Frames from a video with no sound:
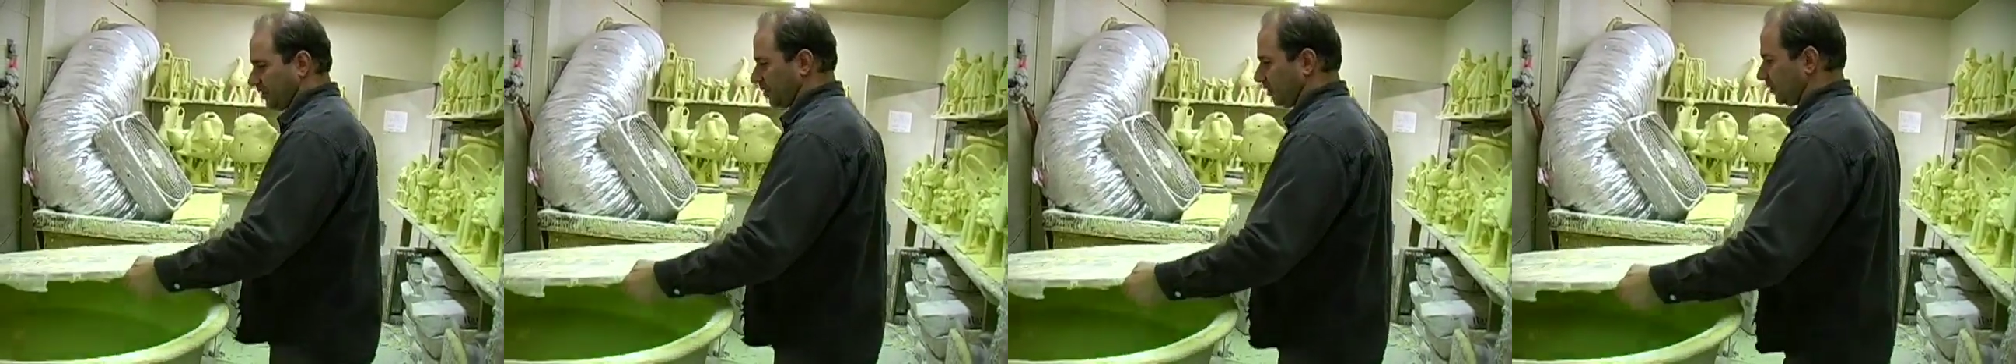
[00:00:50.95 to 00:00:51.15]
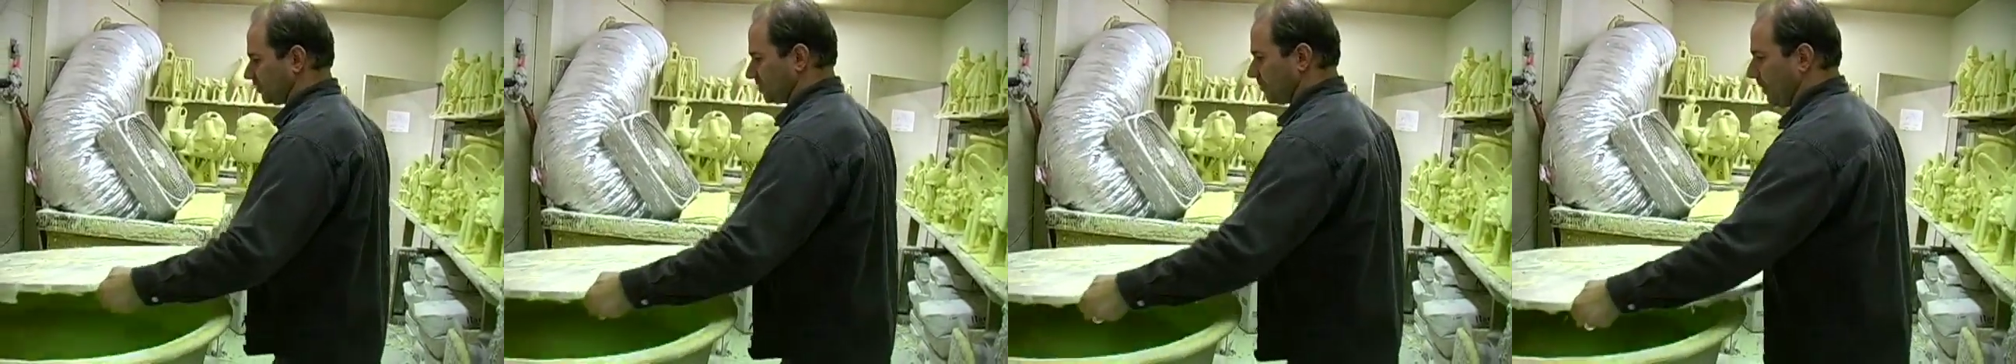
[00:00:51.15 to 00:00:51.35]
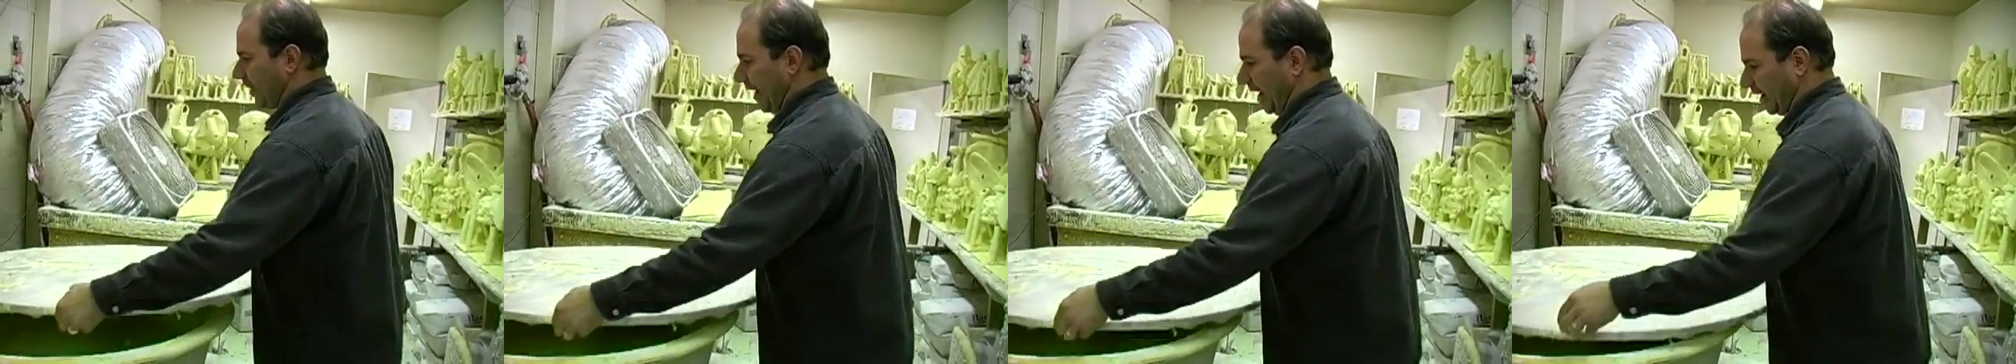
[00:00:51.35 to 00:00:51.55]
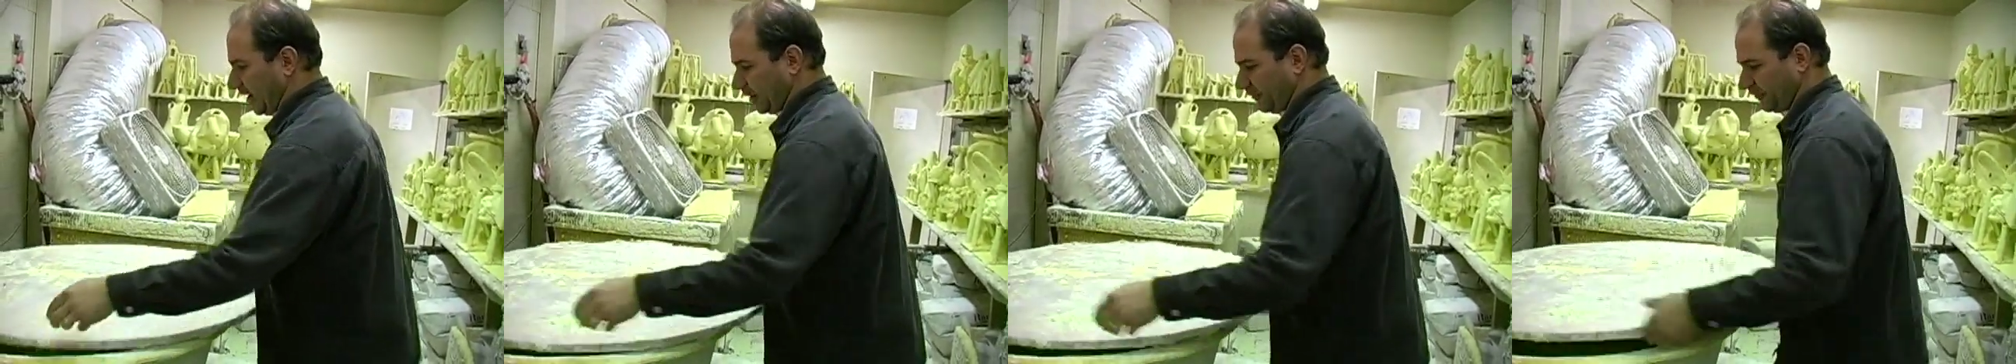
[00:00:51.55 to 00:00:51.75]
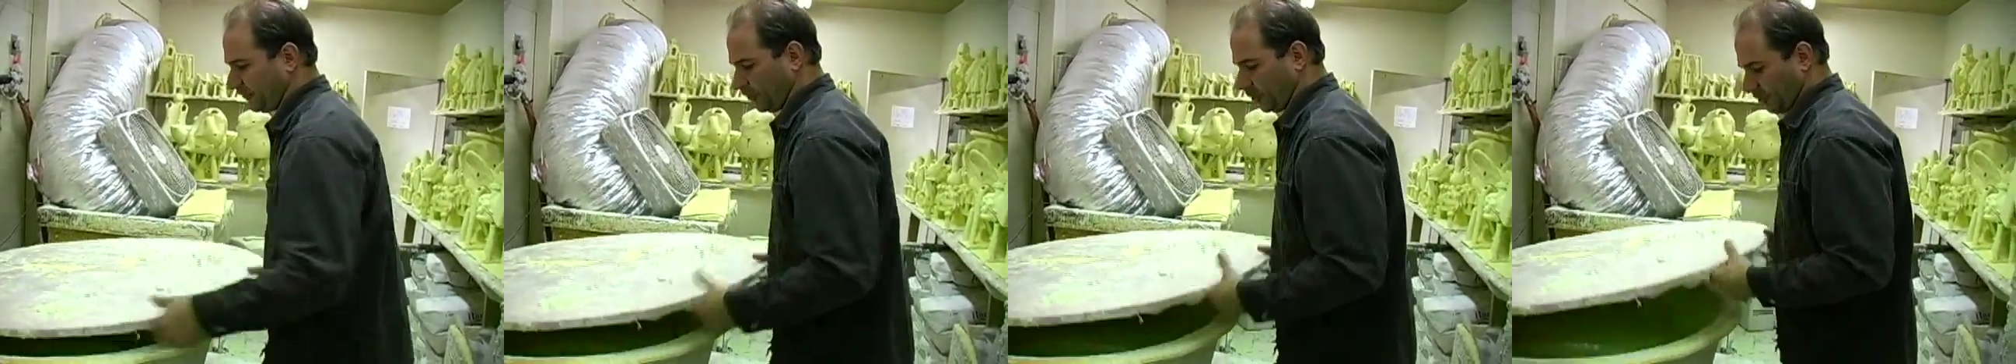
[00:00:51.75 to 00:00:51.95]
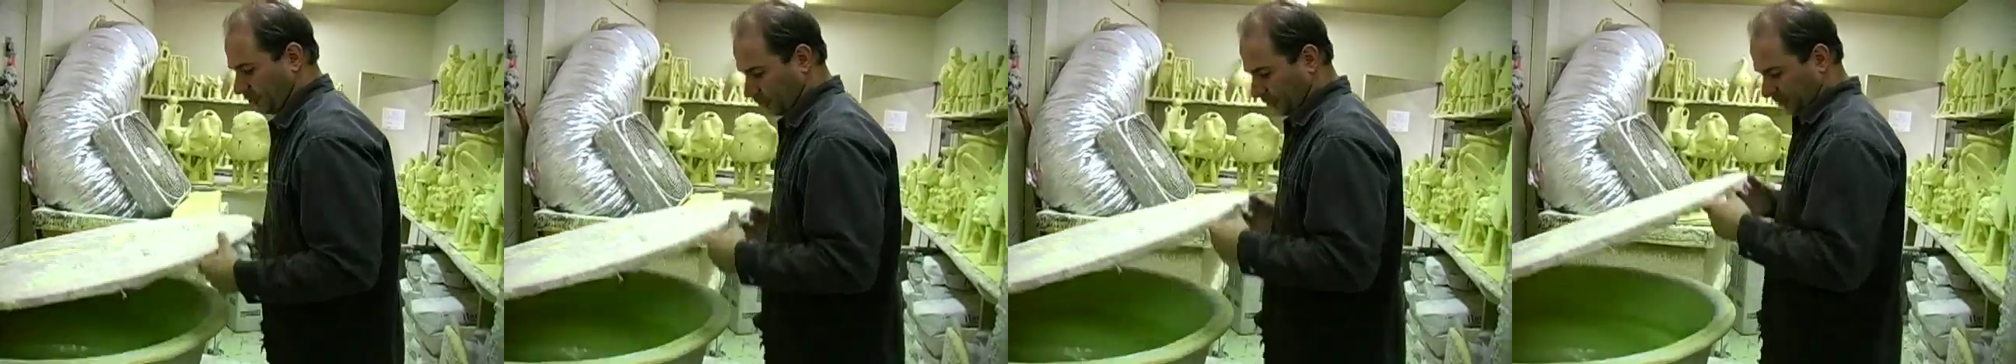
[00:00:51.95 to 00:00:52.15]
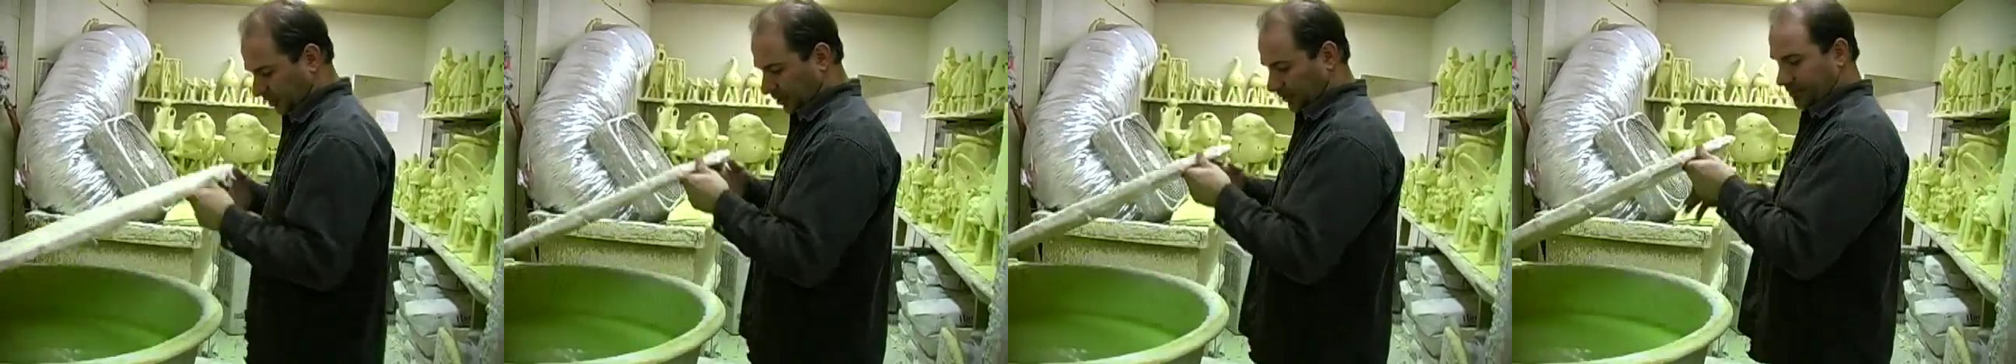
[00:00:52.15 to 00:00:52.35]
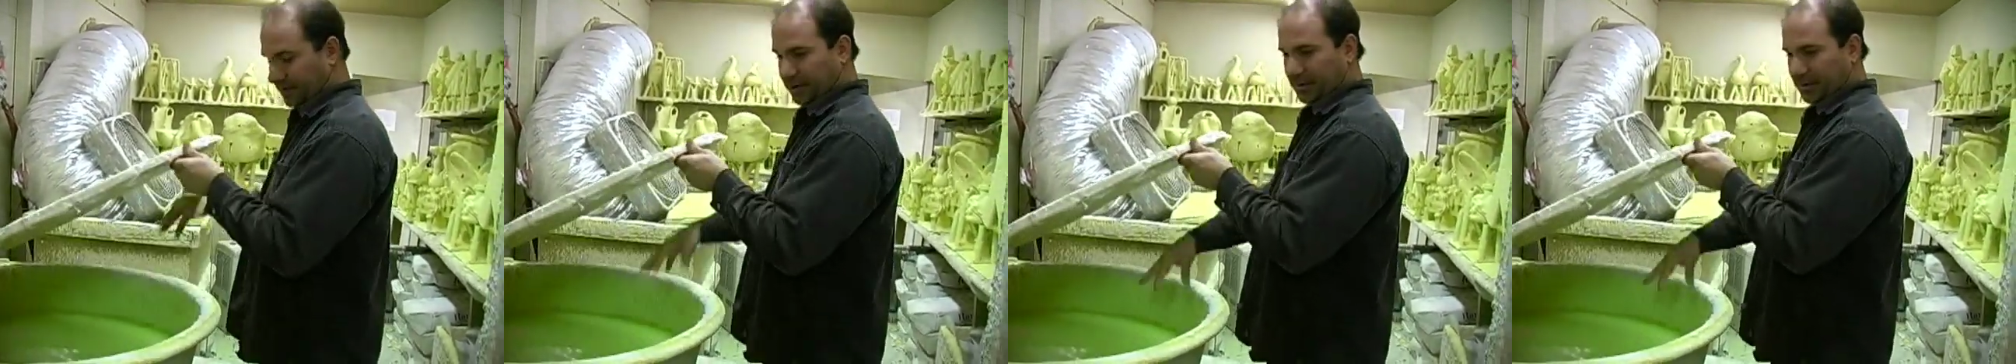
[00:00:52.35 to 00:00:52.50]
we do it, back and forth. We dip